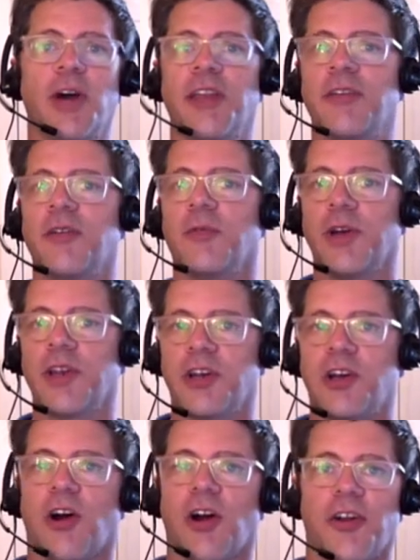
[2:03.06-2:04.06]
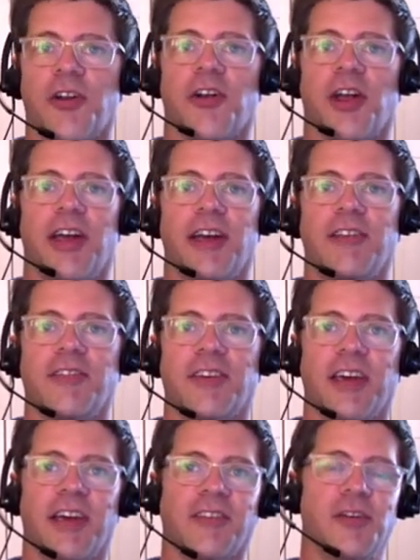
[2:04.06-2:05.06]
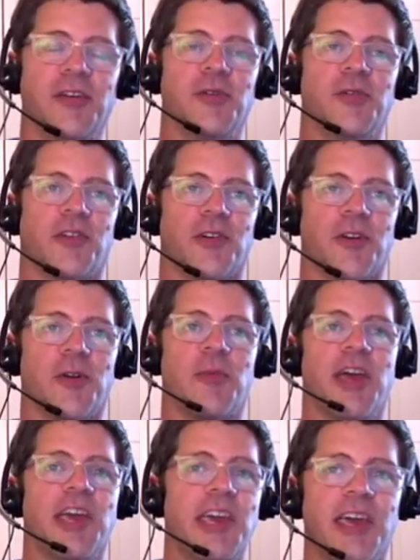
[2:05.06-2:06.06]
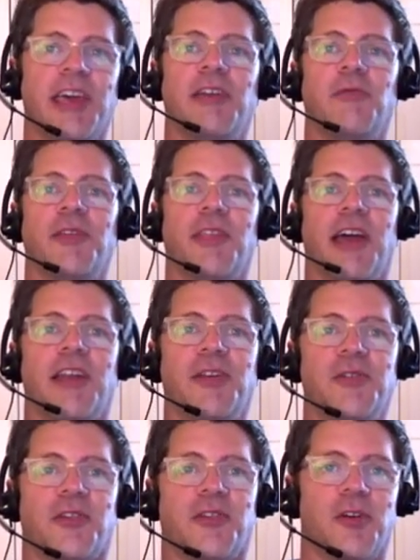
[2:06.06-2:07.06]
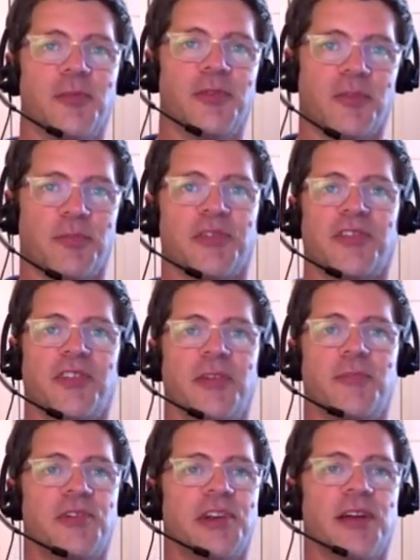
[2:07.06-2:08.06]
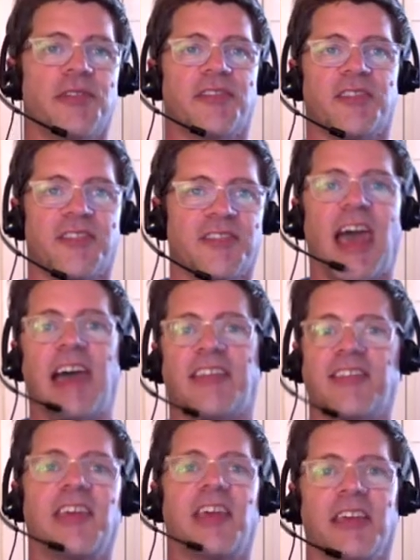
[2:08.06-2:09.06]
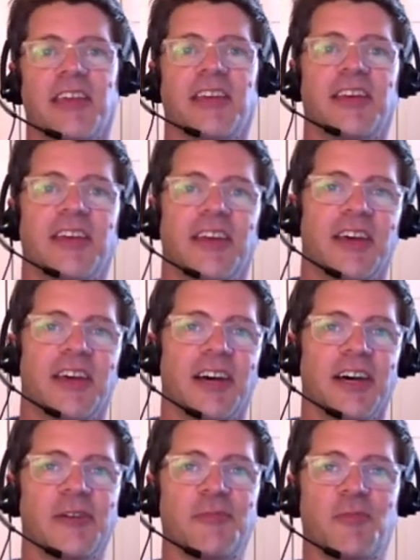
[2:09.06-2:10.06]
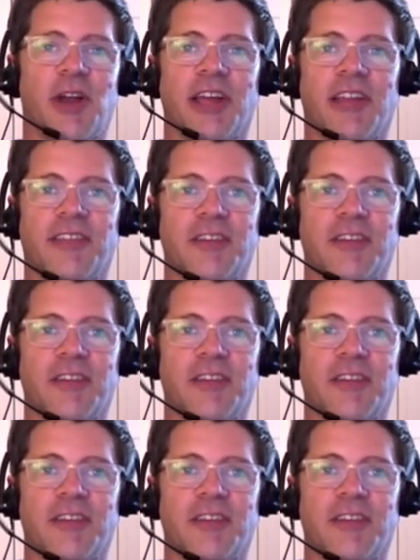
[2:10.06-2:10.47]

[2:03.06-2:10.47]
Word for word: when when Gartner has has a new term, and when that new term is pre- pronounced sassy, um, right?